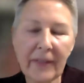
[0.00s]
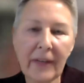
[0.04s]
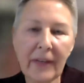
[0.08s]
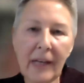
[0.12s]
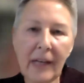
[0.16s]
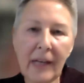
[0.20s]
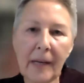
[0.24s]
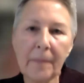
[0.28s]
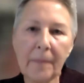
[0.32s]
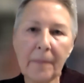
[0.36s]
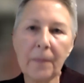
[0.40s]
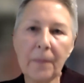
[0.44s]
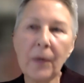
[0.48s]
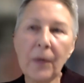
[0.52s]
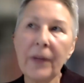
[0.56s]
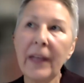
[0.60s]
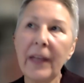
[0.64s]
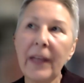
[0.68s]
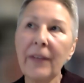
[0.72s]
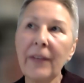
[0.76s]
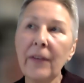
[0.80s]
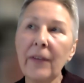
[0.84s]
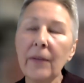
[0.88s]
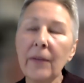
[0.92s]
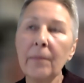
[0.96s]
well,
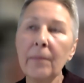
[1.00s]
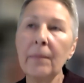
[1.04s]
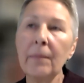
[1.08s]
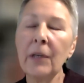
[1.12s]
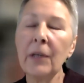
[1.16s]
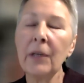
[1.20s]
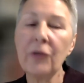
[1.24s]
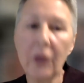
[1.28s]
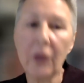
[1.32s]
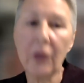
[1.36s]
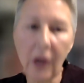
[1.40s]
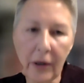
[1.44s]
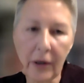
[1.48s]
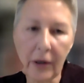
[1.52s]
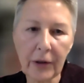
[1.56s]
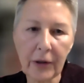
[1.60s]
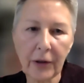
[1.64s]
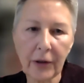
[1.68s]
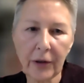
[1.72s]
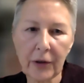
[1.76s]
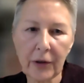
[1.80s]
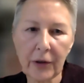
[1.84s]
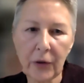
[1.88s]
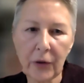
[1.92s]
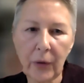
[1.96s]
that's a much
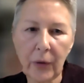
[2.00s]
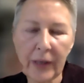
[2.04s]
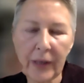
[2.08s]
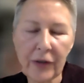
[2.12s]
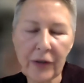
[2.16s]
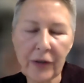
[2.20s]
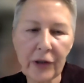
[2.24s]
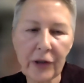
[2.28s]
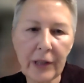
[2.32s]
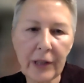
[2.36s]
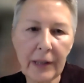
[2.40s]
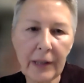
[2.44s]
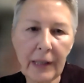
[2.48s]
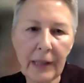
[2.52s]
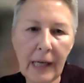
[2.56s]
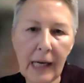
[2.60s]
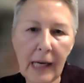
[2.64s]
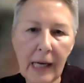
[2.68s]
longer question.